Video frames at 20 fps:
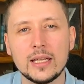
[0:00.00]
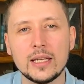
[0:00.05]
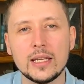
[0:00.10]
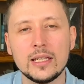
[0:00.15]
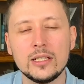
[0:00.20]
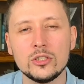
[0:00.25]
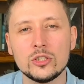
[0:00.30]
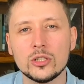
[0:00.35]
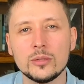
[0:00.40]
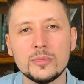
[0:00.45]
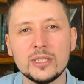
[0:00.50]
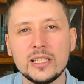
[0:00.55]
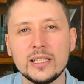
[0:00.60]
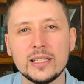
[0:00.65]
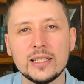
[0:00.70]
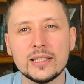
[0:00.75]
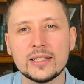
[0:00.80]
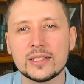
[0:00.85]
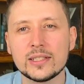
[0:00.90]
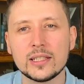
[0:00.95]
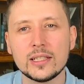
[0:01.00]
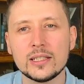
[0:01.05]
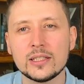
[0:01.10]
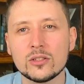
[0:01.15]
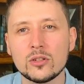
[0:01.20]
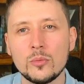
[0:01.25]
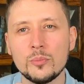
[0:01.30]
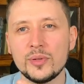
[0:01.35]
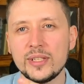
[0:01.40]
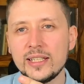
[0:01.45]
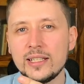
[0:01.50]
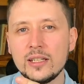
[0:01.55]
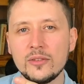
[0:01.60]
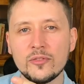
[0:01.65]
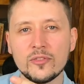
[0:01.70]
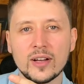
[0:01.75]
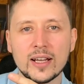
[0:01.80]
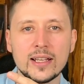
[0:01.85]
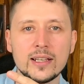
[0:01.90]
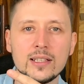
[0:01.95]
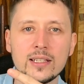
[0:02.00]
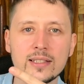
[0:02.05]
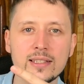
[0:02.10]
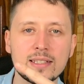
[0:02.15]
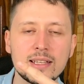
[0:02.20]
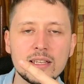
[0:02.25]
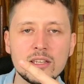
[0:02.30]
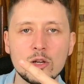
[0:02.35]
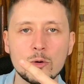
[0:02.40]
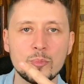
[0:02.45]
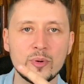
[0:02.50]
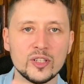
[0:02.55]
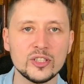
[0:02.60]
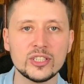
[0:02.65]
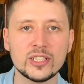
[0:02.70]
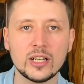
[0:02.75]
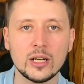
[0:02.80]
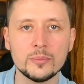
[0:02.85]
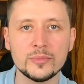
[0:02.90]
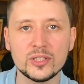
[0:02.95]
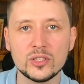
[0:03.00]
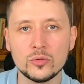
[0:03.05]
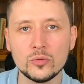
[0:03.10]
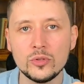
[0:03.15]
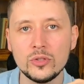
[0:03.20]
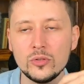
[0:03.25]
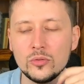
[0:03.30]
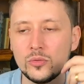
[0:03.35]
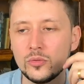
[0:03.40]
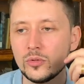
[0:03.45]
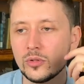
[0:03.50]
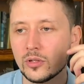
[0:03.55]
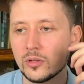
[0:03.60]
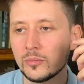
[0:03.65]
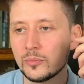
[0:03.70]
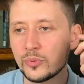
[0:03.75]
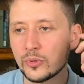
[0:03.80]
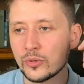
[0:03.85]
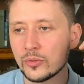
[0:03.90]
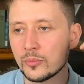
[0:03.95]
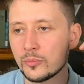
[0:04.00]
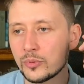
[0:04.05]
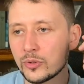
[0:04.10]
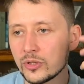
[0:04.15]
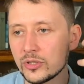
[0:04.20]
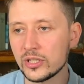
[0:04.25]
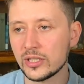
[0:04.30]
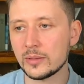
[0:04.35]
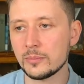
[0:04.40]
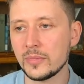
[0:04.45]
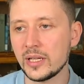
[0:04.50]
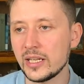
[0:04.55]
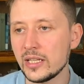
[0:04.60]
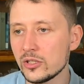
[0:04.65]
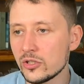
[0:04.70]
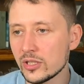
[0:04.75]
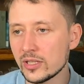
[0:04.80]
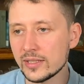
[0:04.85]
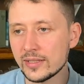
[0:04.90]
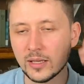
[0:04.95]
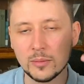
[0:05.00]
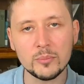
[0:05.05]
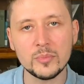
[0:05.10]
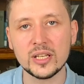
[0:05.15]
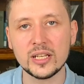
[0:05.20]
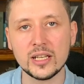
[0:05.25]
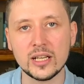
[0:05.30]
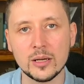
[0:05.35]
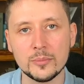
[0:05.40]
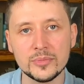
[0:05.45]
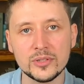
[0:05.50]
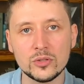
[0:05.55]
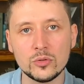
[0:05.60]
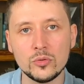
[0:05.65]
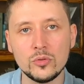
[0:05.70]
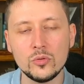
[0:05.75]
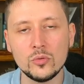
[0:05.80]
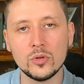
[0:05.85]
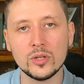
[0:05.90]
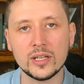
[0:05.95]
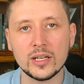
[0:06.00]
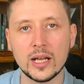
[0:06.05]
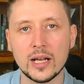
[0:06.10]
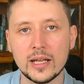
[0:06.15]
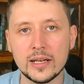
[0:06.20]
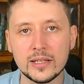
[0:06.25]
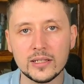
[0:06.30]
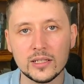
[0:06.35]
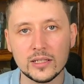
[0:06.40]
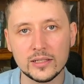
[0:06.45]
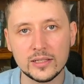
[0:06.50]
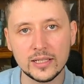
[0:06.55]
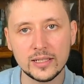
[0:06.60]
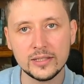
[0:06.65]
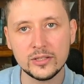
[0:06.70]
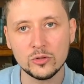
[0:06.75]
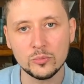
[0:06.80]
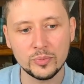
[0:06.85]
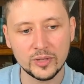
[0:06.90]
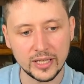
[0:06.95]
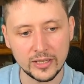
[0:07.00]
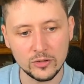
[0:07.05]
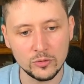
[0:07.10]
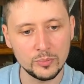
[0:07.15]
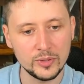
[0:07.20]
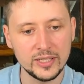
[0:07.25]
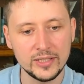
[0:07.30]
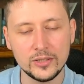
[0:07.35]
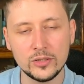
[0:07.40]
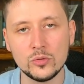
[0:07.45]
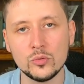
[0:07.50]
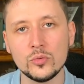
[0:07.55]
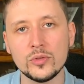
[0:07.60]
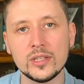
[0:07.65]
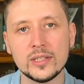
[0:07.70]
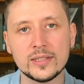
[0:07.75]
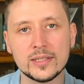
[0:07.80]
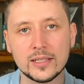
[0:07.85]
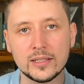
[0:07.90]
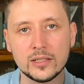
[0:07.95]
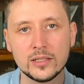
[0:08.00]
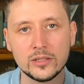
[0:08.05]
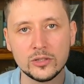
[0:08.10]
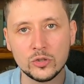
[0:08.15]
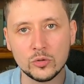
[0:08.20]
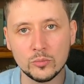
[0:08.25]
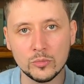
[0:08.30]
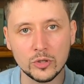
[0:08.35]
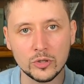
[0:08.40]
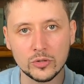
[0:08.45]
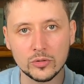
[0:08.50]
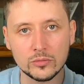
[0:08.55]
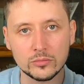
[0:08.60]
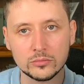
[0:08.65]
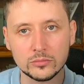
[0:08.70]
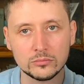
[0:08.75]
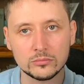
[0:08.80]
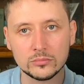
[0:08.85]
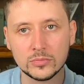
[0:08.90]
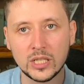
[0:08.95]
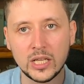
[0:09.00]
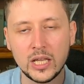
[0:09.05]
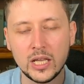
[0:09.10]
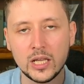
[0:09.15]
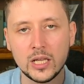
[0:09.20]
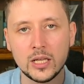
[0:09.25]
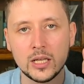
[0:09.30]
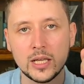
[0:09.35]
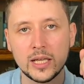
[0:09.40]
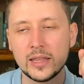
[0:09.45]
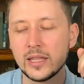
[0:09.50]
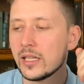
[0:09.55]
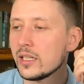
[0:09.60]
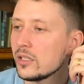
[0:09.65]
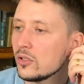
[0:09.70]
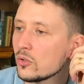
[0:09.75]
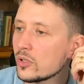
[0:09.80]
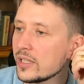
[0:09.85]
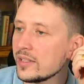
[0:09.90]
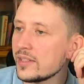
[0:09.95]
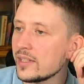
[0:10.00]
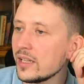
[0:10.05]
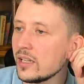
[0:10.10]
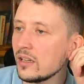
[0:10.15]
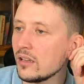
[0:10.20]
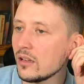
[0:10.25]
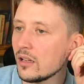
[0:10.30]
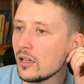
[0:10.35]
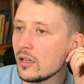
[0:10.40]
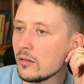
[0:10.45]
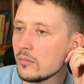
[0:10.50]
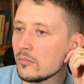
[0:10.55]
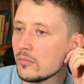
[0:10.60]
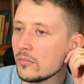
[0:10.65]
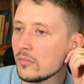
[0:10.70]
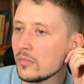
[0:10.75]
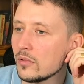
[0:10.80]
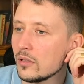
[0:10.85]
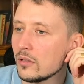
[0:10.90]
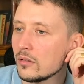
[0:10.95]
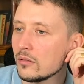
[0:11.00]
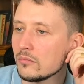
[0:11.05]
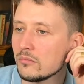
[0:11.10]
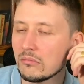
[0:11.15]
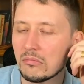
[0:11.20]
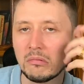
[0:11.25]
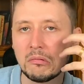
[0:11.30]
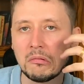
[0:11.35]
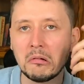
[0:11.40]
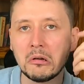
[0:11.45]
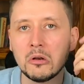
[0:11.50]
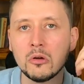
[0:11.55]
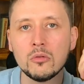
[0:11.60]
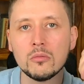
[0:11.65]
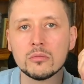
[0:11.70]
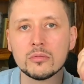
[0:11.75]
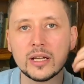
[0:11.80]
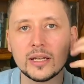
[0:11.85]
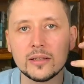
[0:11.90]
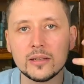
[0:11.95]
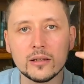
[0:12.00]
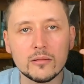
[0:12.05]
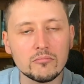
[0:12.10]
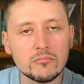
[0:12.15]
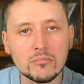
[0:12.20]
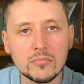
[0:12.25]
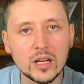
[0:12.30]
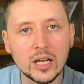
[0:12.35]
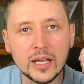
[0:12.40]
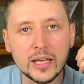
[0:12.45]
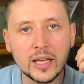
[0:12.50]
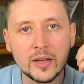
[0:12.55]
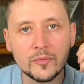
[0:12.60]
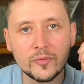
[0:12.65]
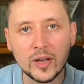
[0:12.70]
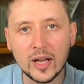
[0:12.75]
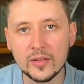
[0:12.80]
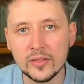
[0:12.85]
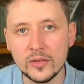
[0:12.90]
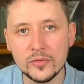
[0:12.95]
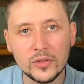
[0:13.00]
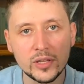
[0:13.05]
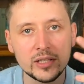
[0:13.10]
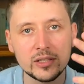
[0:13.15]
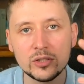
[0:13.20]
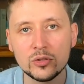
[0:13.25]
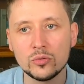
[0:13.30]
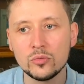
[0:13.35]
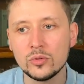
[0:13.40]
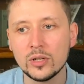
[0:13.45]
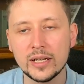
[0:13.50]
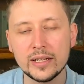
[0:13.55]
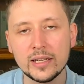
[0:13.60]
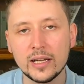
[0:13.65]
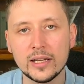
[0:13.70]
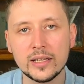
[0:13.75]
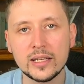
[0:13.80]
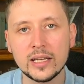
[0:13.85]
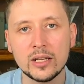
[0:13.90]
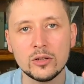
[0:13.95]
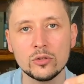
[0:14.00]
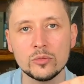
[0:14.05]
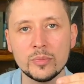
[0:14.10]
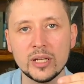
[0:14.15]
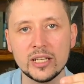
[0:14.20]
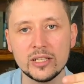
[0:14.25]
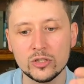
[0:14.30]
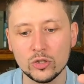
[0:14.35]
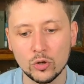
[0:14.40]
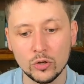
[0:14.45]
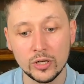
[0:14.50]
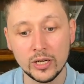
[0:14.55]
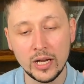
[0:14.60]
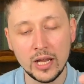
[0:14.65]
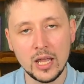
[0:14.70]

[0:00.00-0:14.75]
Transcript: In Germany it's completely fine. Let's say your boss comes to you, or project manager, somebody comes to you and tells you, can you please do this until tomorrow? And then you can say, no, I have other things to do, I cannot manage. Or